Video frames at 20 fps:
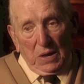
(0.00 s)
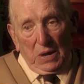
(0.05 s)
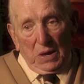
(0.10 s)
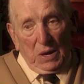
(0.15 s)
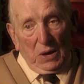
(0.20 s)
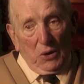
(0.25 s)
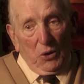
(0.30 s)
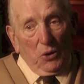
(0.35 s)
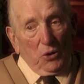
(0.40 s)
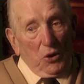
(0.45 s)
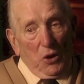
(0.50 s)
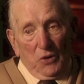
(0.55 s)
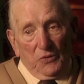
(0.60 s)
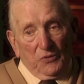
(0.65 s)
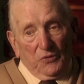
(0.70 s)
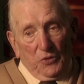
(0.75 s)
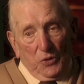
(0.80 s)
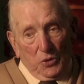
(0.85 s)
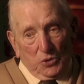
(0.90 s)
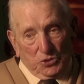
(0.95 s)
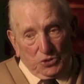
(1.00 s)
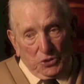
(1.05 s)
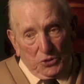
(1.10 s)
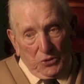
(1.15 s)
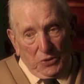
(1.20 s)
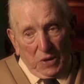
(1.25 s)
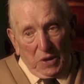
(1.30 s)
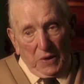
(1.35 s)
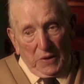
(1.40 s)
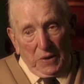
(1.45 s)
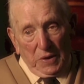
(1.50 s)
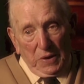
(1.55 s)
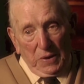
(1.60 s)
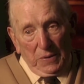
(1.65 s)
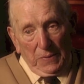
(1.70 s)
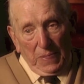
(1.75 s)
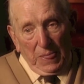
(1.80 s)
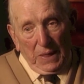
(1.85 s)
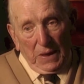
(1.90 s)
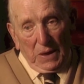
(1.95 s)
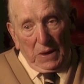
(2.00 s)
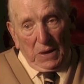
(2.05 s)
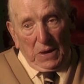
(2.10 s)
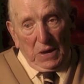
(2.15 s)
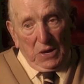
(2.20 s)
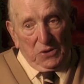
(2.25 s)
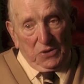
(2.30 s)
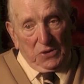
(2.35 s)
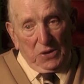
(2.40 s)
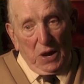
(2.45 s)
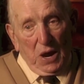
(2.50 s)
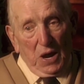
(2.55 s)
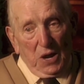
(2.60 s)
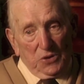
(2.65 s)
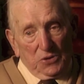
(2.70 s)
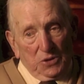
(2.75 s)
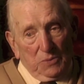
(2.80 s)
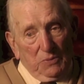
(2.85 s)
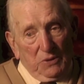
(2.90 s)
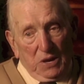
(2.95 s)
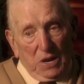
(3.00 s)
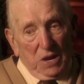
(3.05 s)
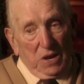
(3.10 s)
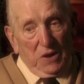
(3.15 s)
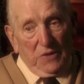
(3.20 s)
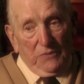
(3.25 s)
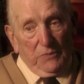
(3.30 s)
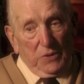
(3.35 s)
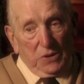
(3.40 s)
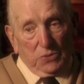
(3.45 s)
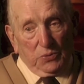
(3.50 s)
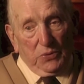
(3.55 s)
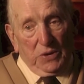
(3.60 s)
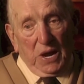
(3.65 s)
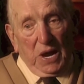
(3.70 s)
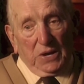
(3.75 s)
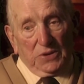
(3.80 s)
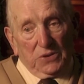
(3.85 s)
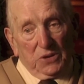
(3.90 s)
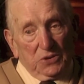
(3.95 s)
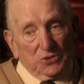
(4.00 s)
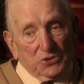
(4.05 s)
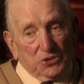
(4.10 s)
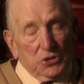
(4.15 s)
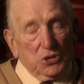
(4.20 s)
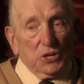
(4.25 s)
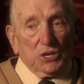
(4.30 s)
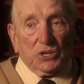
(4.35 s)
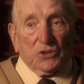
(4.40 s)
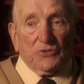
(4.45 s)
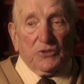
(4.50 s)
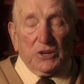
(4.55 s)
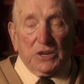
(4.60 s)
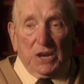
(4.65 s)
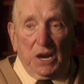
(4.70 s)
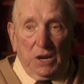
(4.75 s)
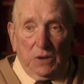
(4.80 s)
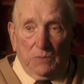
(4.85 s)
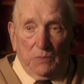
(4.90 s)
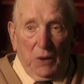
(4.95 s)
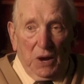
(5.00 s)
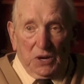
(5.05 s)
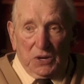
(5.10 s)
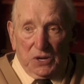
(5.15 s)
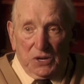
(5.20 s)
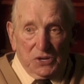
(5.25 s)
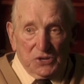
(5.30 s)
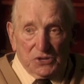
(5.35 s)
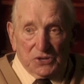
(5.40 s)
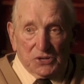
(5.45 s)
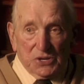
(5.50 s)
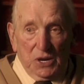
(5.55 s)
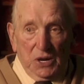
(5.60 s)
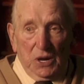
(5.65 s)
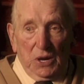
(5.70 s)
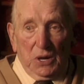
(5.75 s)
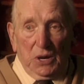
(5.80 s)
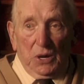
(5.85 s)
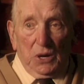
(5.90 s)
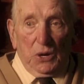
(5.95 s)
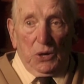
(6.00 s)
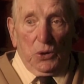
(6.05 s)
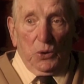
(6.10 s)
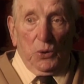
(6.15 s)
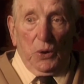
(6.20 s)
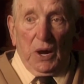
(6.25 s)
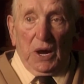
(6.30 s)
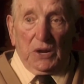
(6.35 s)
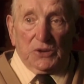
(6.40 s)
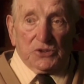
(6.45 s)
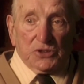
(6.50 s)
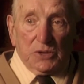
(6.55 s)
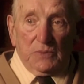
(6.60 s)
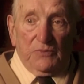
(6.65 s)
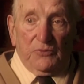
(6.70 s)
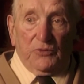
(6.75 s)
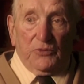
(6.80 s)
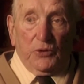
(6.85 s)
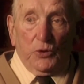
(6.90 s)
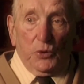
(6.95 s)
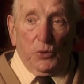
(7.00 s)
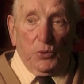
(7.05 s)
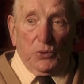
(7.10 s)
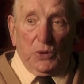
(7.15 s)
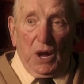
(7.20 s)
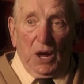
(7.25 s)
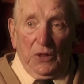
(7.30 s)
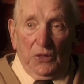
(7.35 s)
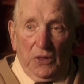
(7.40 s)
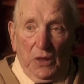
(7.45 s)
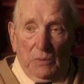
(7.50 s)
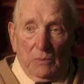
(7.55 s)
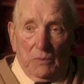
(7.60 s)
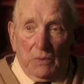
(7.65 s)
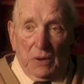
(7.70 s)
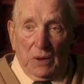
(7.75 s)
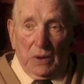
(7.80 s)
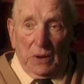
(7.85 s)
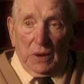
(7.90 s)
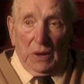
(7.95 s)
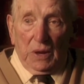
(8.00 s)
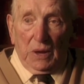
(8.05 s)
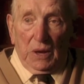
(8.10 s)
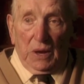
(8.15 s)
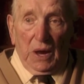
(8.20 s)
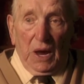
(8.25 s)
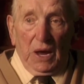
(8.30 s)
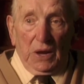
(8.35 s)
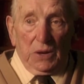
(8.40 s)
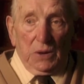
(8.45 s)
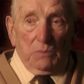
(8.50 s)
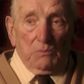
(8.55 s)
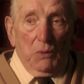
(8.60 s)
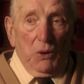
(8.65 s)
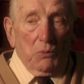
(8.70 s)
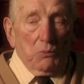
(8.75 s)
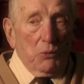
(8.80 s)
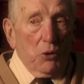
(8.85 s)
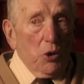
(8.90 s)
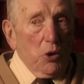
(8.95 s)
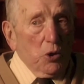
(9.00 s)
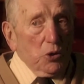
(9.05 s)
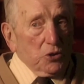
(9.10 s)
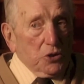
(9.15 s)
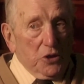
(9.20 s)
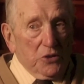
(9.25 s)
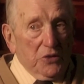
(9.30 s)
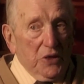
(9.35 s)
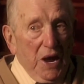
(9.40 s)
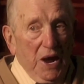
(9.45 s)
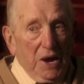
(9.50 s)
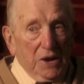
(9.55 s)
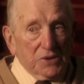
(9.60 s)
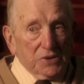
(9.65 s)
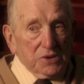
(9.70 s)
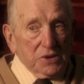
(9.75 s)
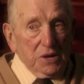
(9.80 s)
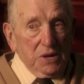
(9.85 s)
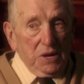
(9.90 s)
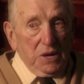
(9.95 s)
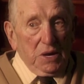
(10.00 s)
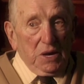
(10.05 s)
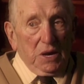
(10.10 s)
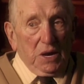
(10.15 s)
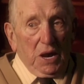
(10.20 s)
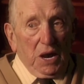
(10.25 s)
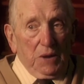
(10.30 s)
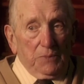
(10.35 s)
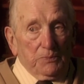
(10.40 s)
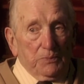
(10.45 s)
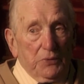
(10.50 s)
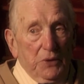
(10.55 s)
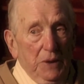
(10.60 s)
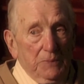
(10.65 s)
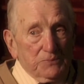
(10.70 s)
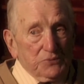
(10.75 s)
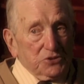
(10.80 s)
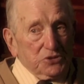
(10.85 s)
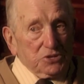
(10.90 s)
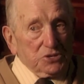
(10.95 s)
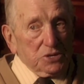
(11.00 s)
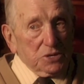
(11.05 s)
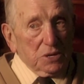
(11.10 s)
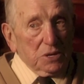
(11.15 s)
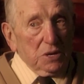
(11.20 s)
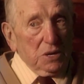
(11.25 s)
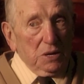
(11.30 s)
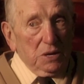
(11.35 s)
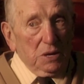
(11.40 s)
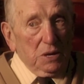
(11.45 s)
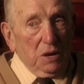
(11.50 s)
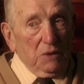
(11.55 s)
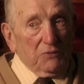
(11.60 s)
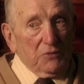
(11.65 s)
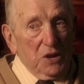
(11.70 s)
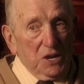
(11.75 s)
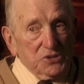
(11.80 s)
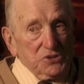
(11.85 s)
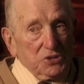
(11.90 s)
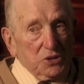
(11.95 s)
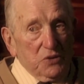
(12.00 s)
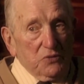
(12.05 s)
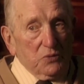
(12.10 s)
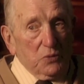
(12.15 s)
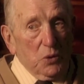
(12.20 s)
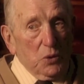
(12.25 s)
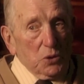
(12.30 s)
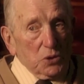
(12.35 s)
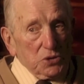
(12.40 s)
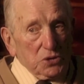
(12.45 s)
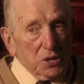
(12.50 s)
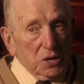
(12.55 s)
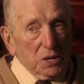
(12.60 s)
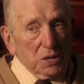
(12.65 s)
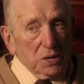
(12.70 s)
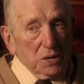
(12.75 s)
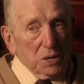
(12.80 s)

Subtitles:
or unfortunately, it's hard to believe, but we had to search for dead bodies who had some food on them, and more than that, had perhaps a flask of water.